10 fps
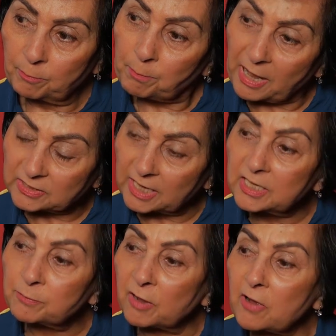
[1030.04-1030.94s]
But I
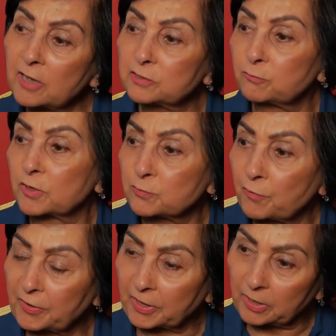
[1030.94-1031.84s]
think my father was
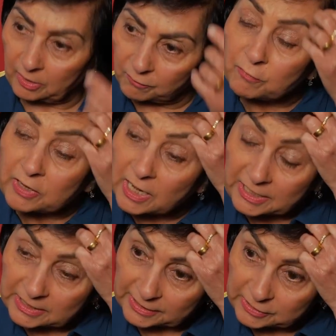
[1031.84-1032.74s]
we were
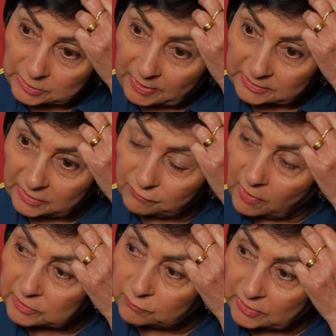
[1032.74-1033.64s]
lucky in that respect that
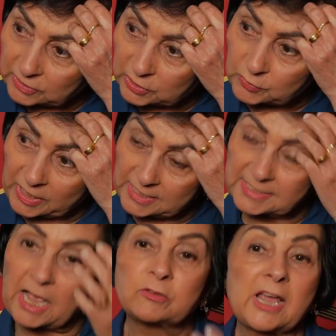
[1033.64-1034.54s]
father wanted to take us
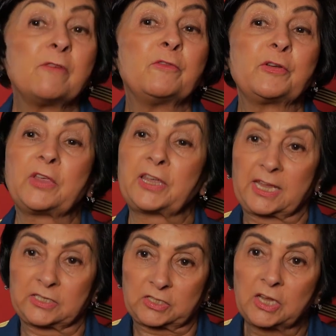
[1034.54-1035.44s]
out every
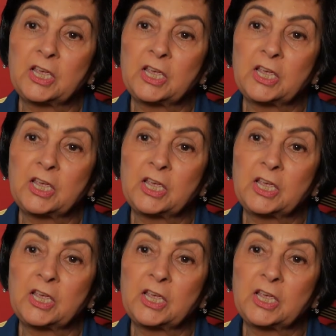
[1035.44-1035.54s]
weekend.